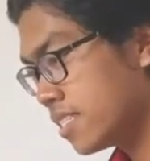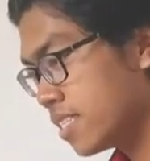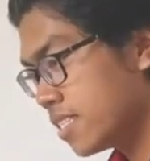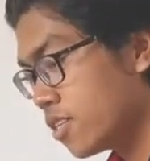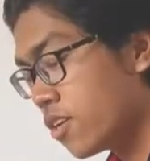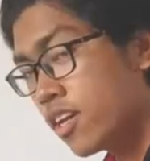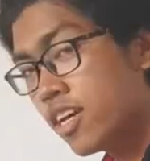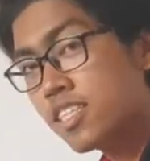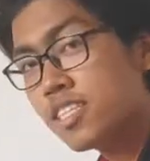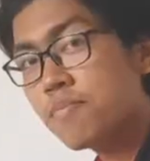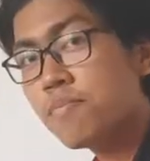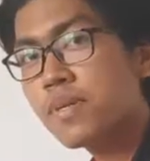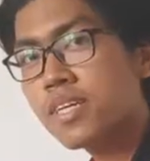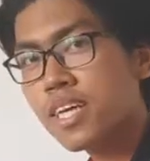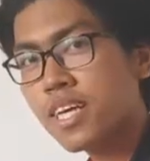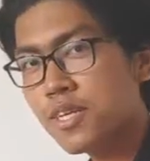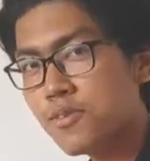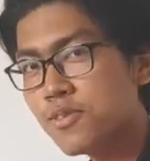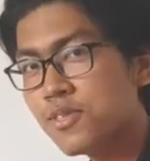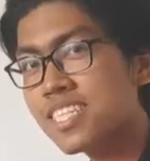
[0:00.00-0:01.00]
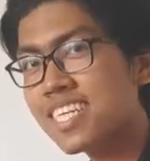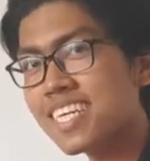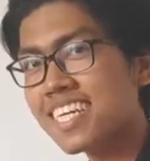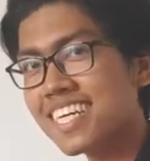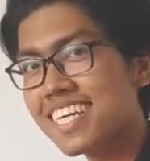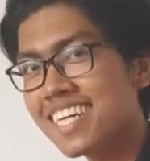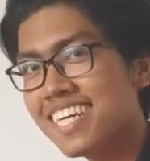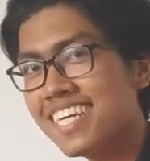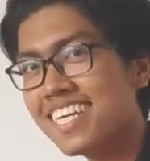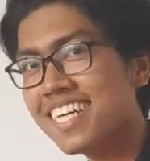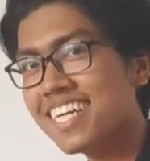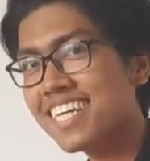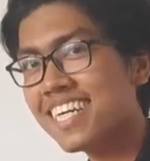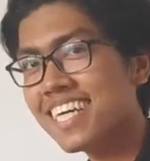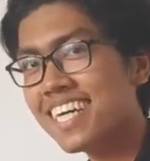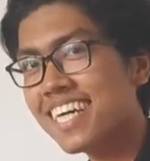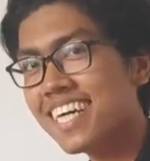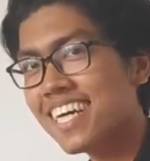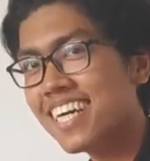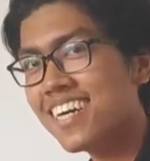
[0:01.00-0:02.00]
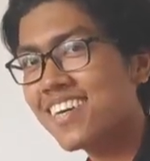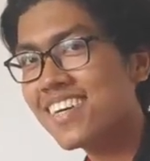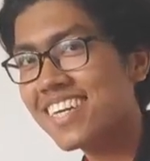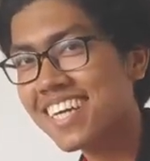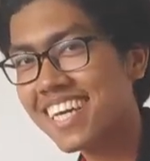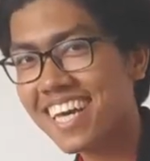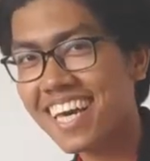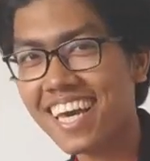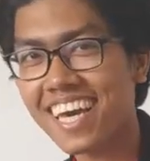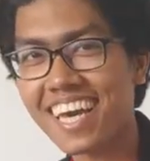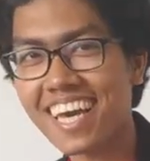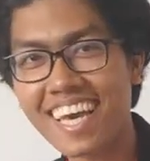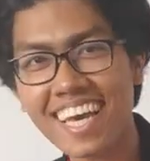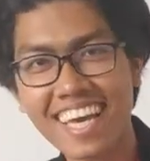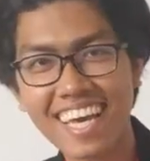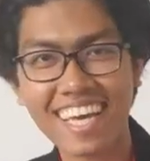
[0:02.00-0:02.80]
Not a typical user. Okay.